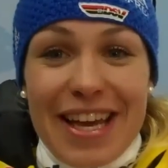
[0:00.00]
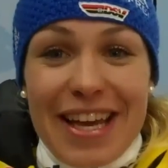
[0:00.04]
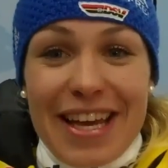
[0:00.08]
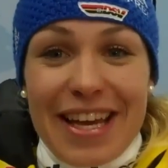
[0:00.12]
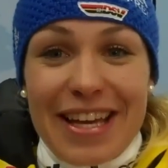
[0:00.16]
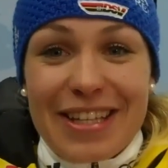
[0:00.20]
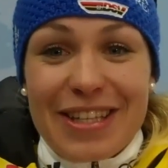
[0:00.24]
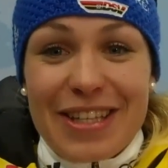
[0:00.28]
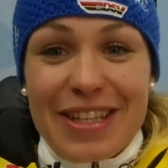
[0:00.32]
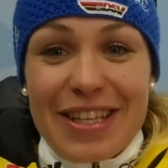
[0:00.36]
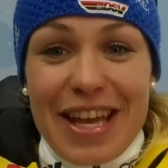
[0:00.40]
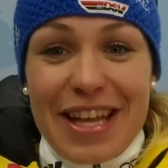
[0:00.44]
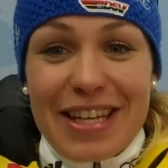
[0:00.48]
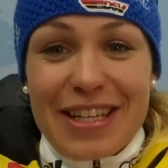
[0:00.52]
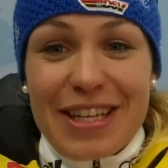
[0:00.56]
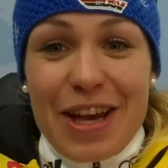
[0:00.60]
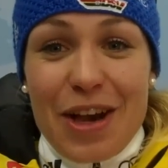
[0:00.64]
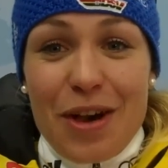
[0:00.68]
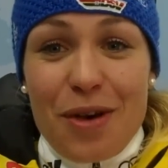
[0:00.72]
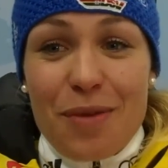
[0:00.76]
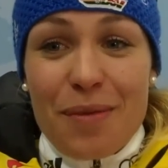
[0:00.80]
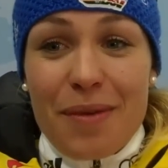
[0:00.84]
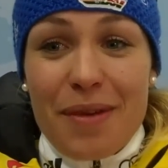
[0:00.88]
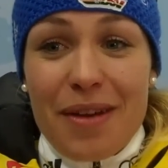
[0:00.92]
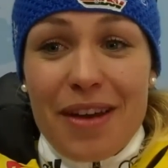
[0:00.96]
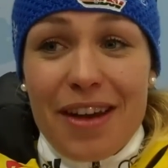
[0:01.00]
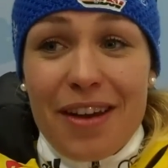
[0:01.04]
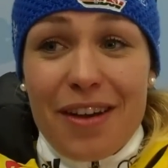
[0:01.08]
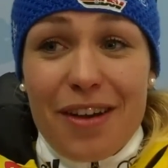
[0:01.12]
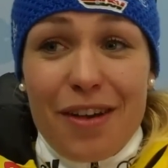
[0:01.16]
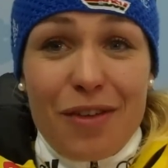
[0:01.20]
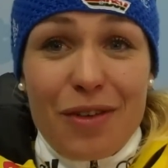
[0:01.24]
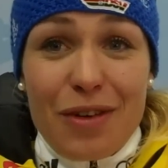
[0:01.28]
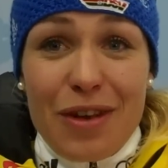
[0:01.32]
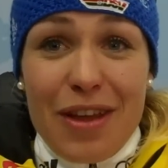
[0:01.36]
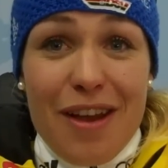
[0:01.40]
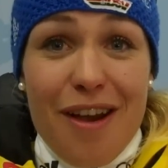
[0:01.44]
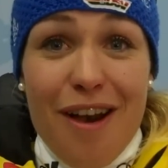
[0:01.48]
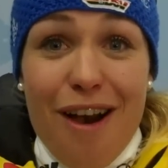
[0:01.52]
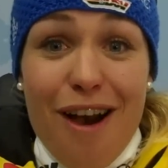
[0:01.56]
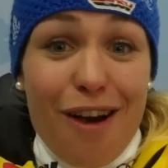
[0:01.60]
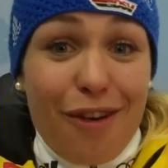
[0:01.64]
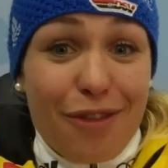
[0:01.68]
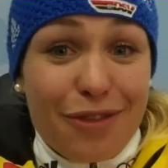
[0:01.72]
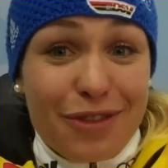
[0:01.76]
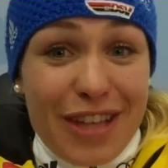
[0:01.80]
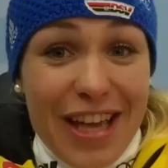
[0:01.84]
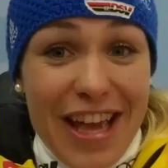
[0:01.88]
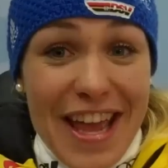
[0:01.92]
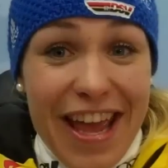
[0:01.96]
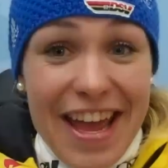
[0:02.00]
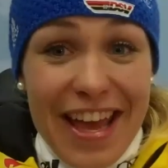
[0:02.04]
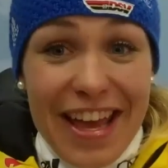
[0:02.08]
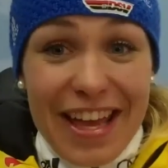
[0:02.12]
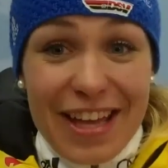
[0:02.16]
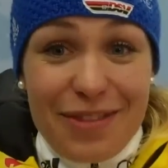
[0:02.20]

uh, at home only a half day.